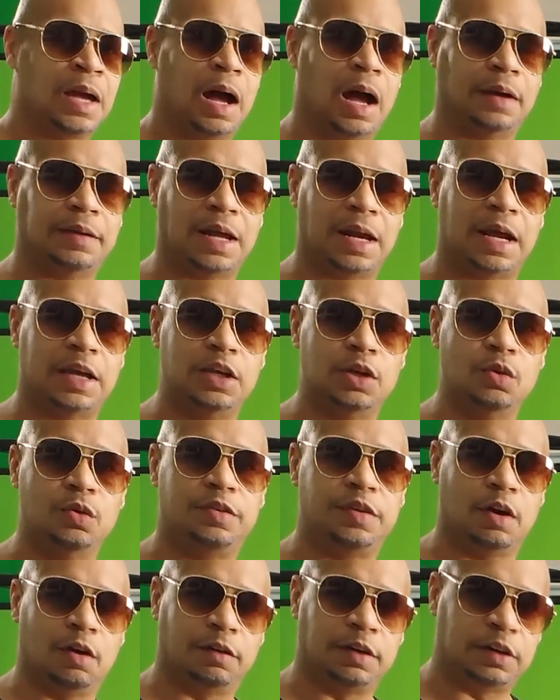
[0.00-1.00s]
uh, that I use
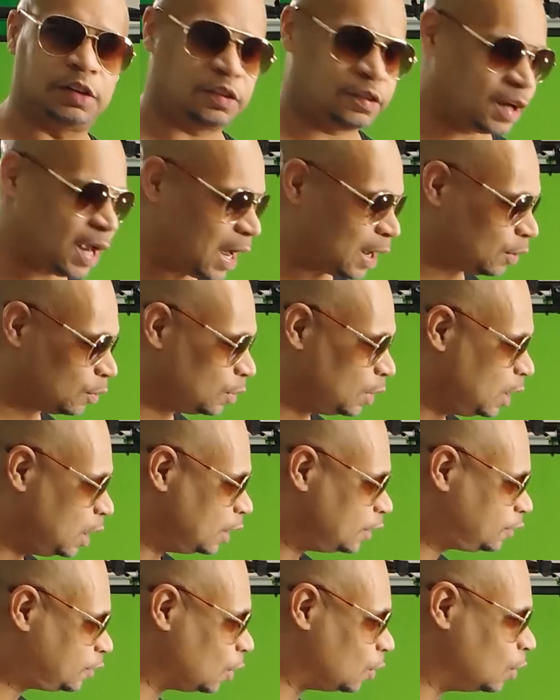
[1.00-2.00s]
here on this channel.
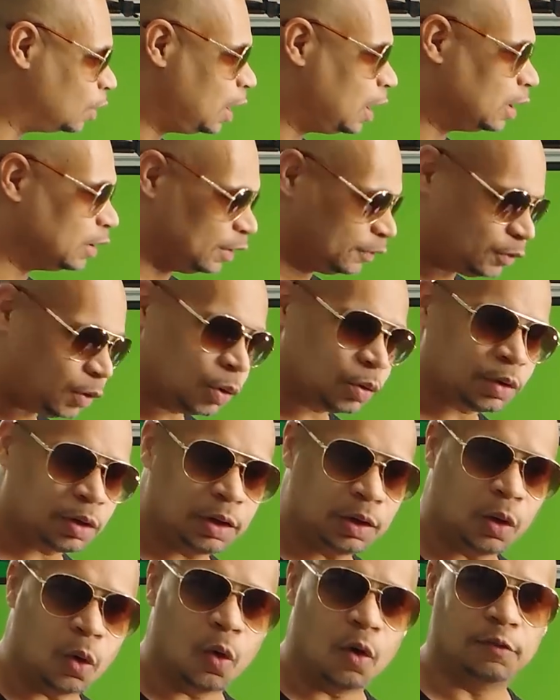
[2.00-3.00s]
So let's go to
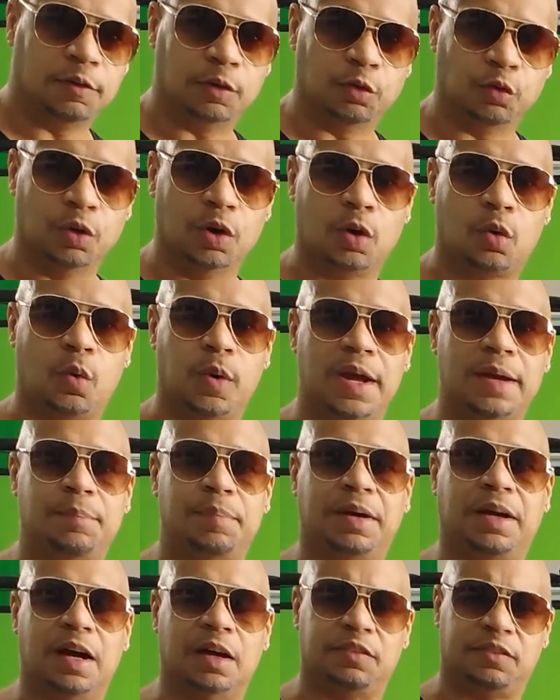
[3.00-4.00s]
the go over it real quick
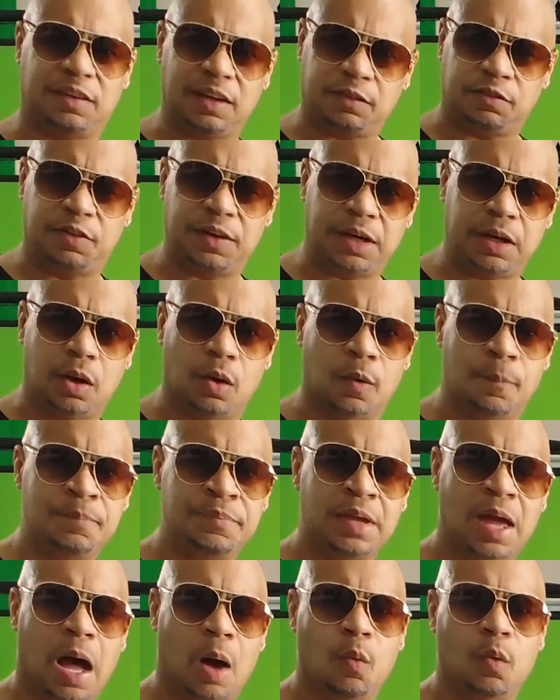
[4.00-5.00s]
because this video,
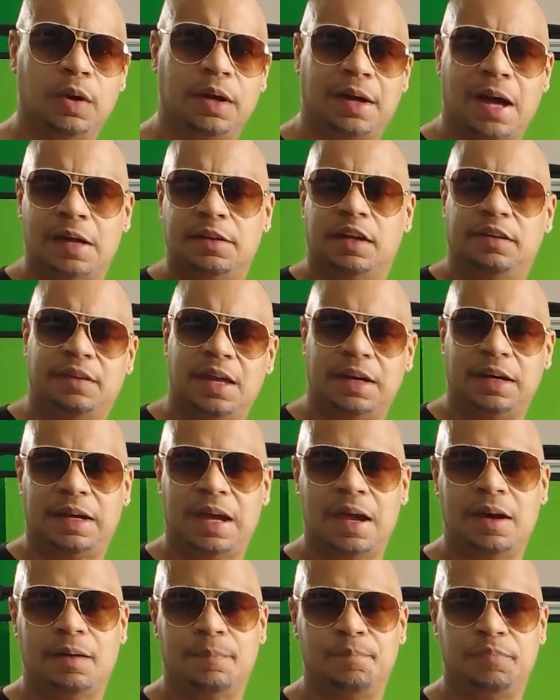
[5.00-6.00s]
I want to kind of
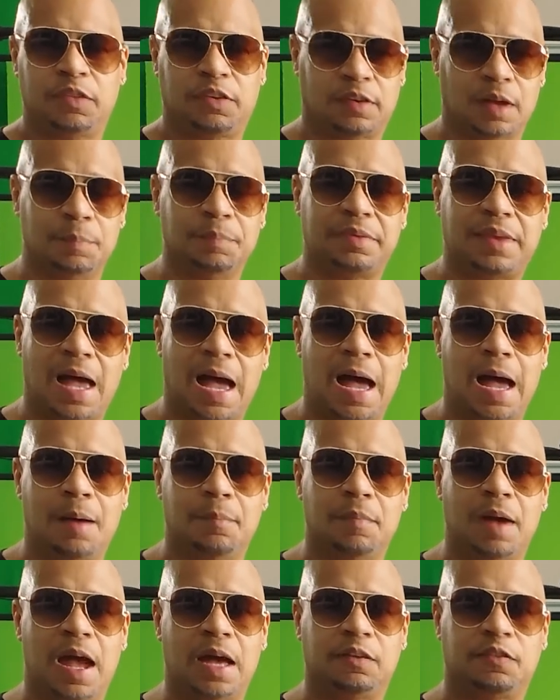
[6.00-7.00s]
dedicate some
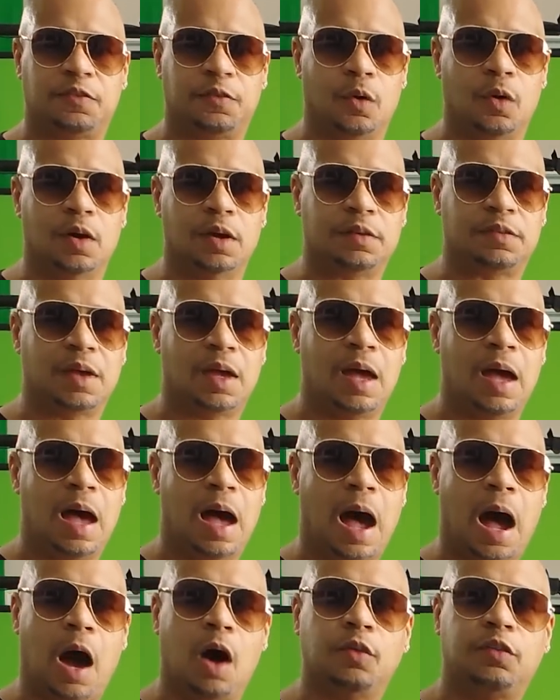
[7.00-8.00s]
time as far as
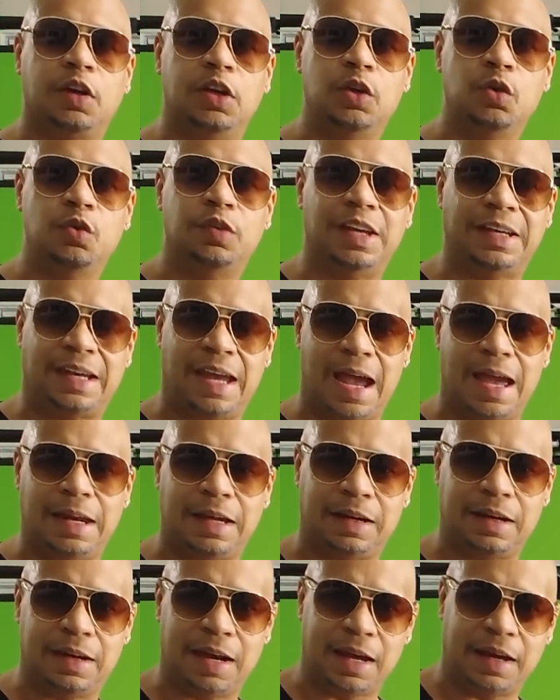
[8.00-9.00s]
how to use the
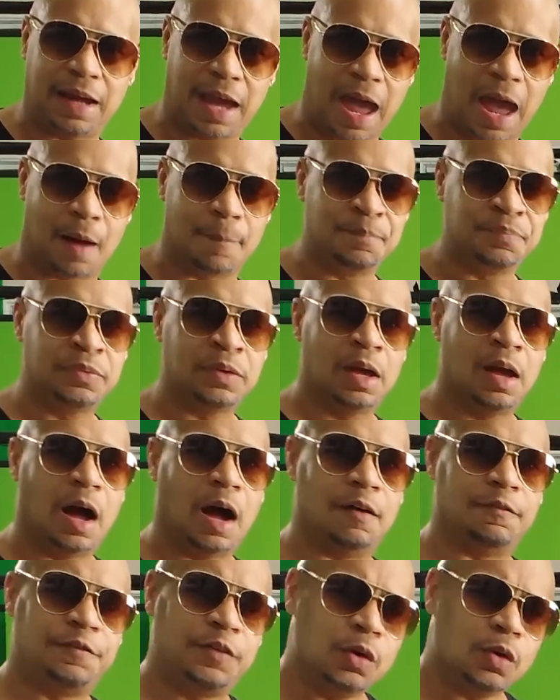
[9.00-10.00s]
Canon Connect app.
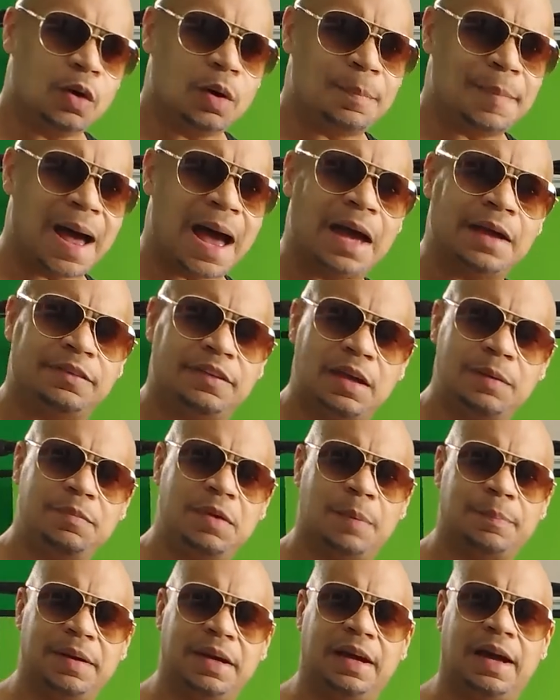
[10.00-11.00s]
A viewer of mine hit me
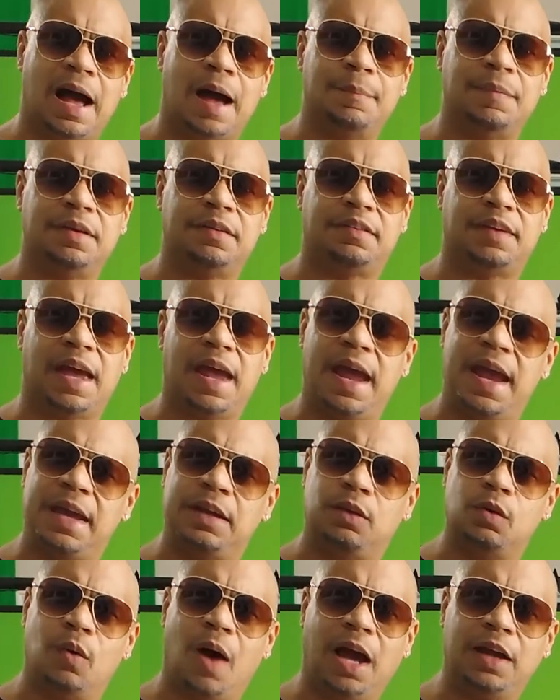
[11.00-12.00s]
up in the comments and said, hey,
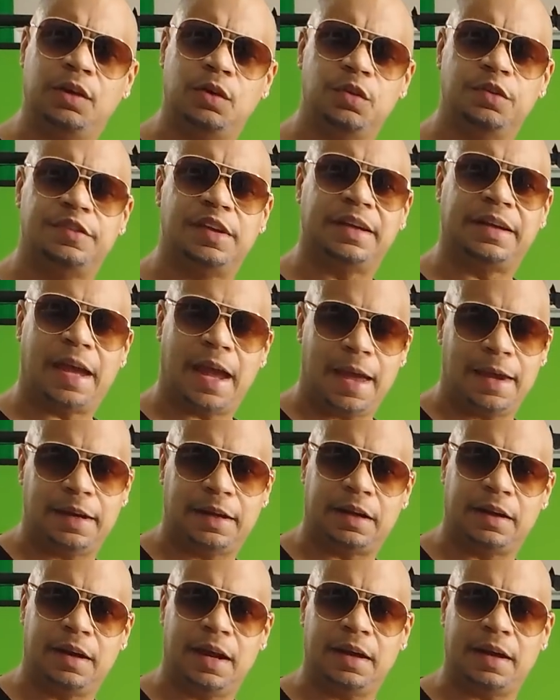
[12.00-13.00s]
do I use the Canon
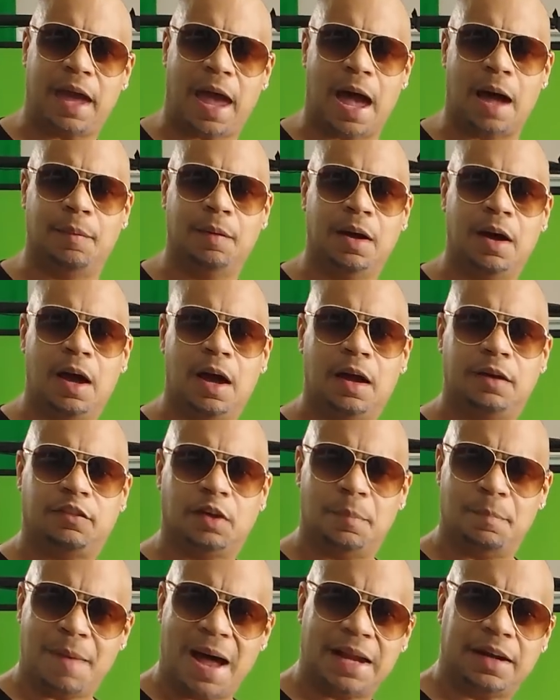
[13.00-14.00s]
Connect app
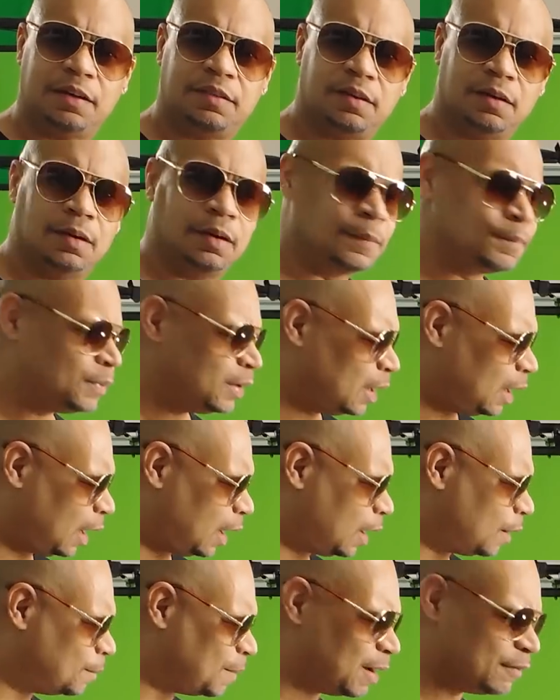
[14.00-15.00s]
to monitor
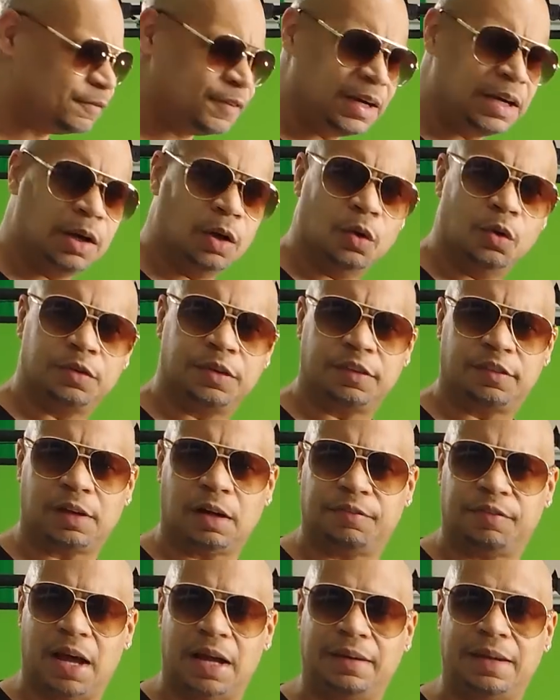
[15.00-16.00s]
uh, my videos and
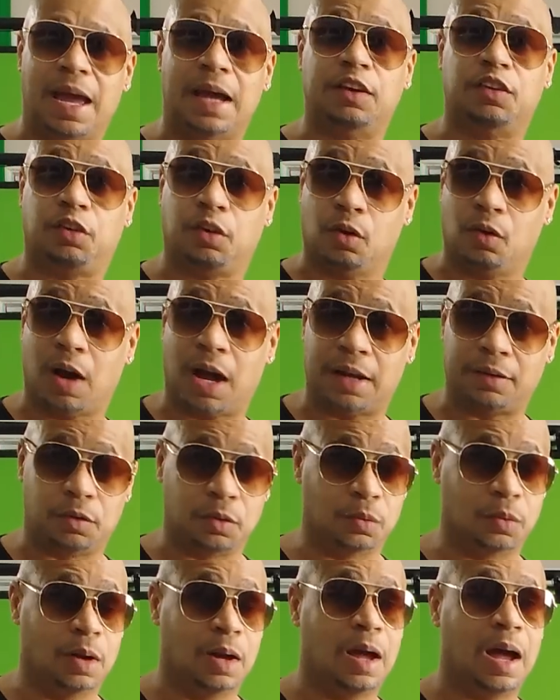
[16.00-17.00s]
stuff like that? Sure I
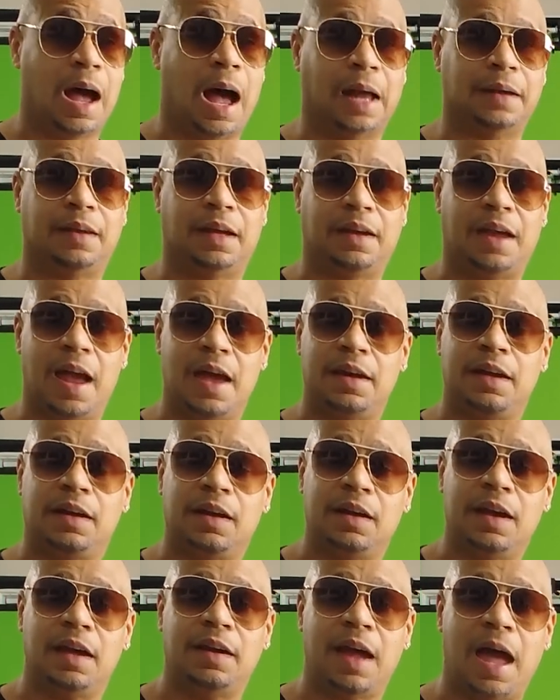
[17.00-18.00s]
do. Uh, the Canon
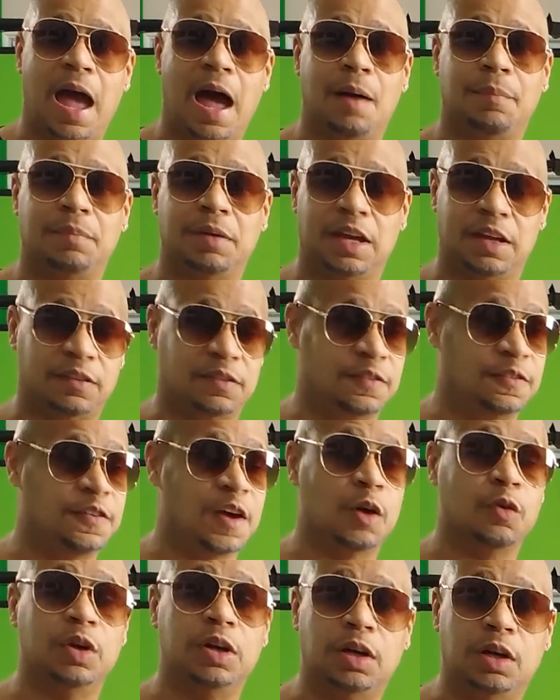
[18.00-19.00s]
Connect app is
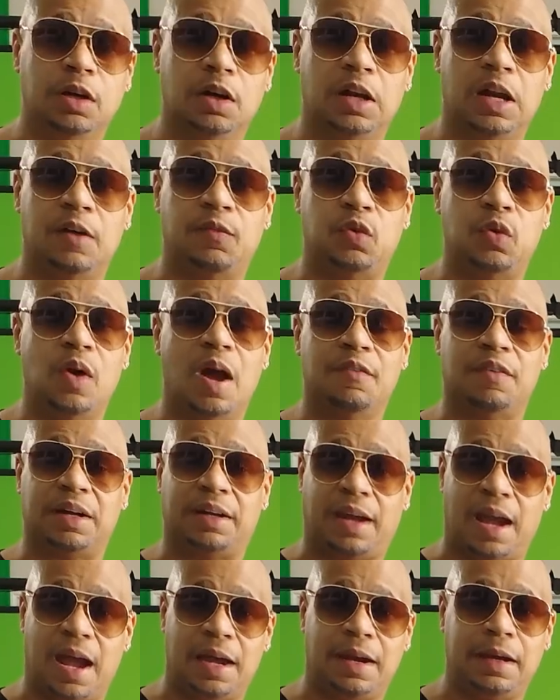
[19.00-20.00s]
very good. If you have a
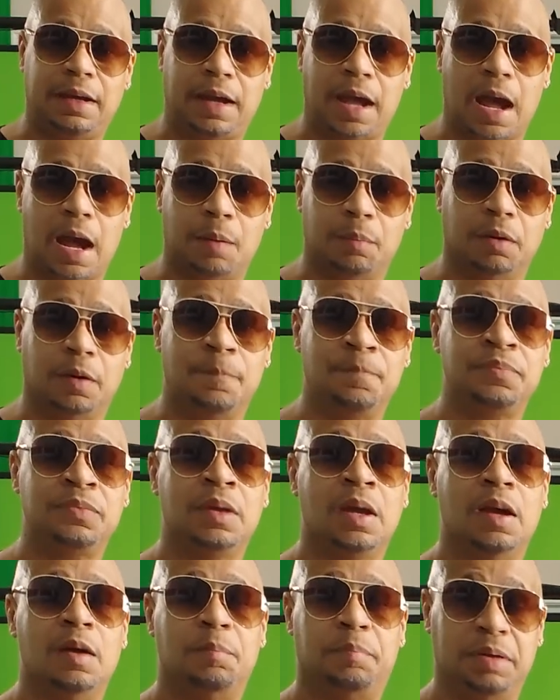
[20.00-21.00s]
Canon camera,
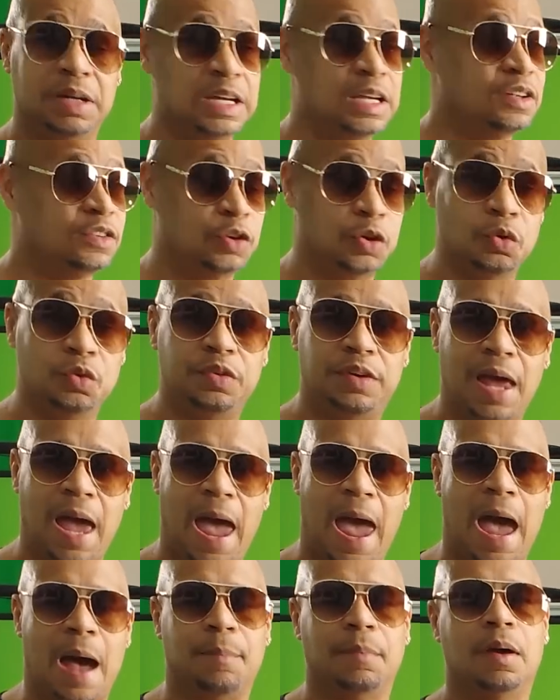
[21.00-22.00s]
please use the
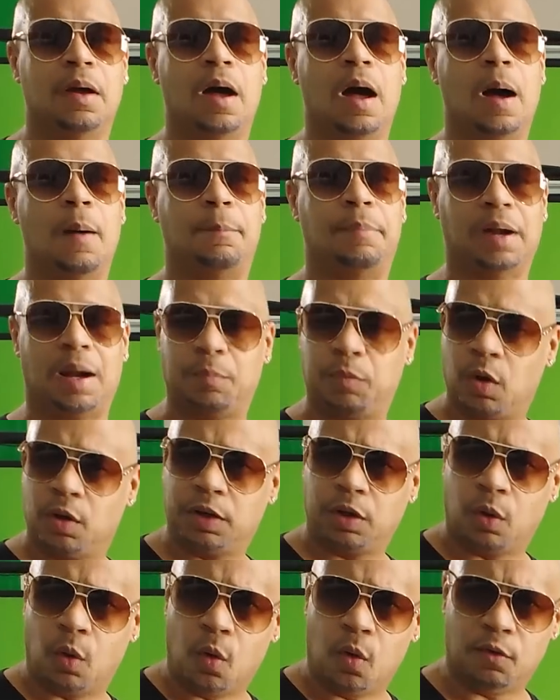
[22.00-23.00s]
app. But I'm going
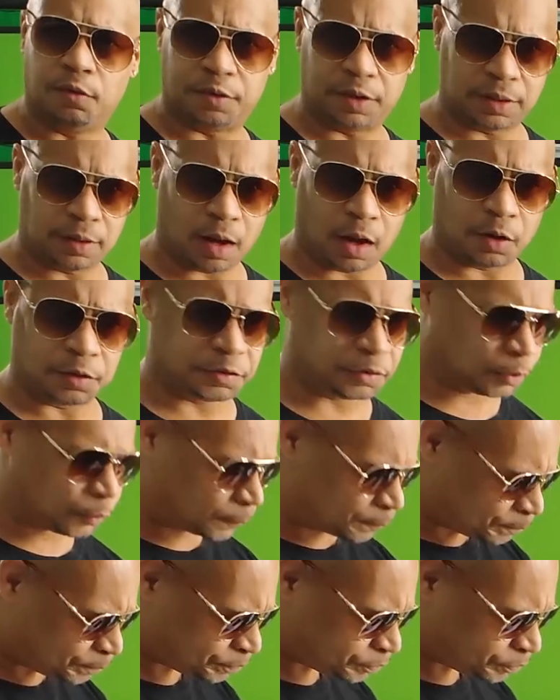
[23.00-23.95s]
to go over it also.